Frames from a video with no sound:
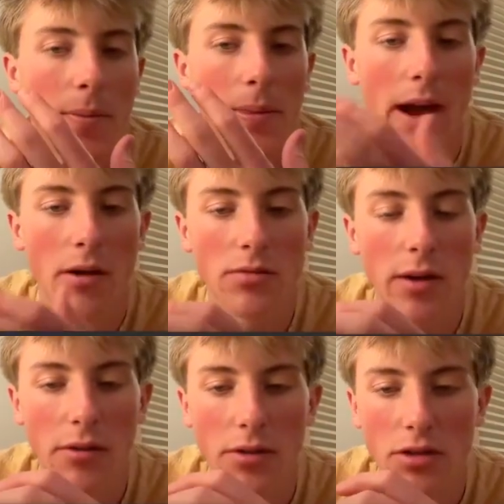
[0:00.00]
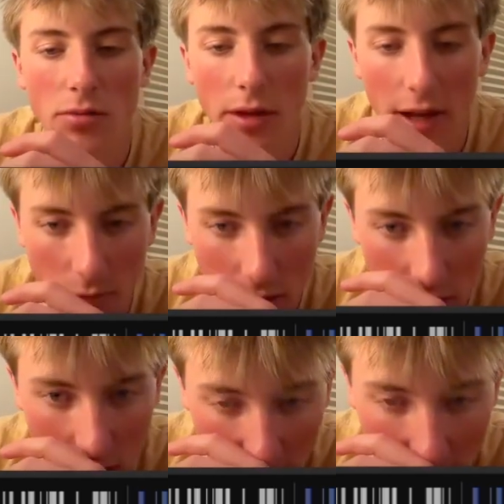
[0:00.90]
That was my original plan, was
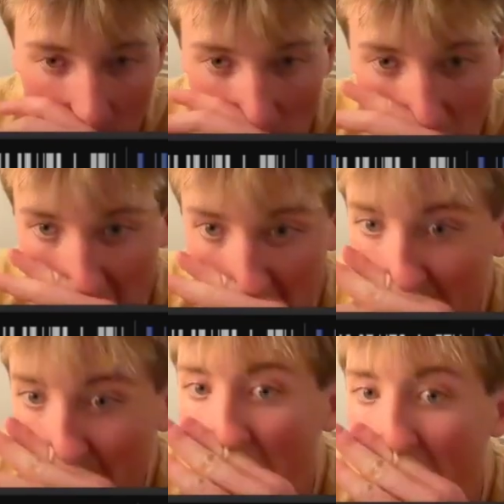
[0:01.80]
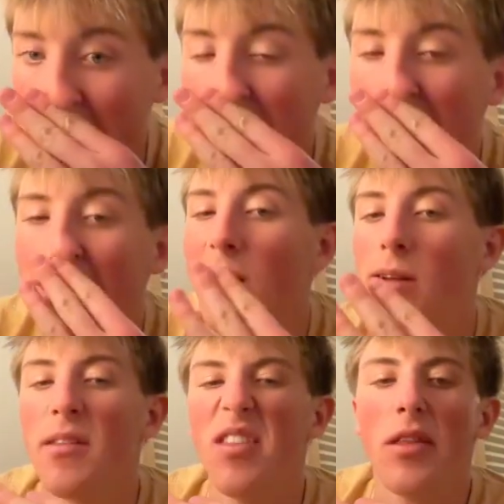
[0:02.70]
to take shorts, but
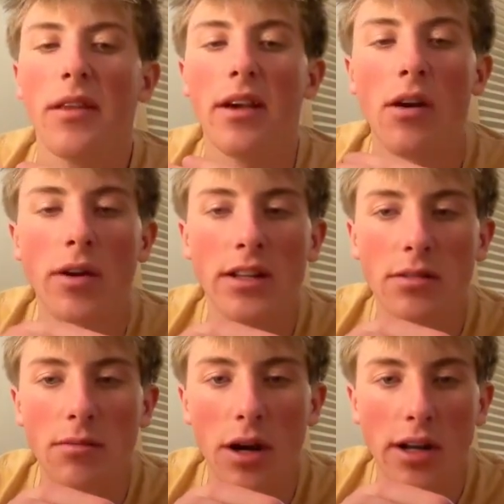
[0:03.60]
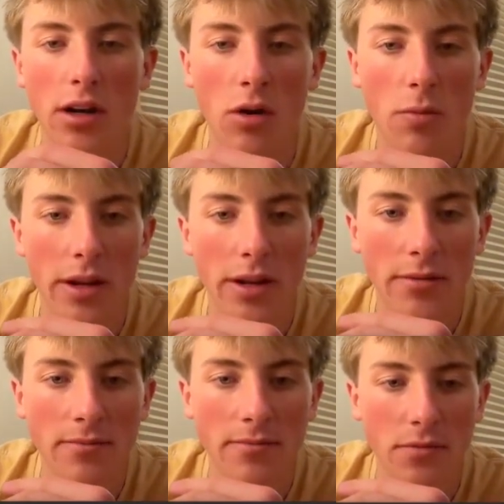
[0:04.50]
going into market open,
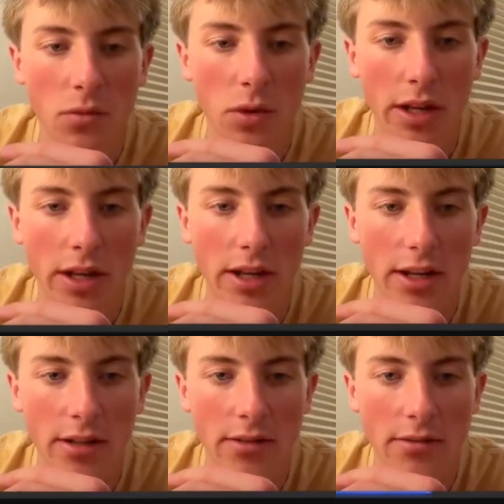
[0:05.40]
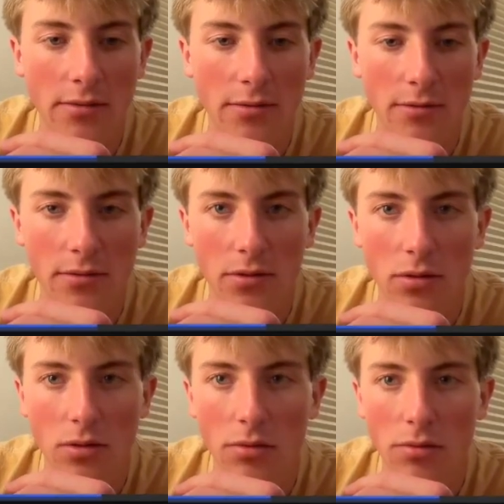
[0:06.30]

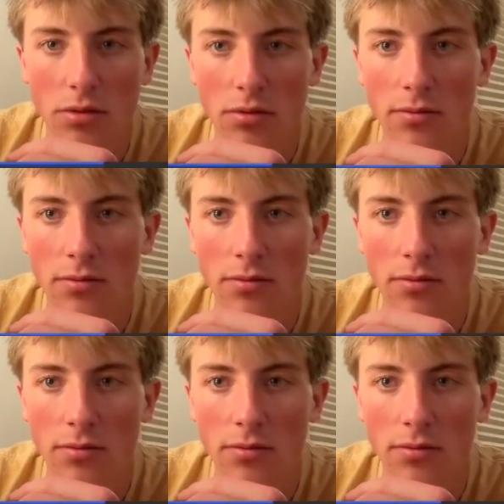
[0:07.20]
oops.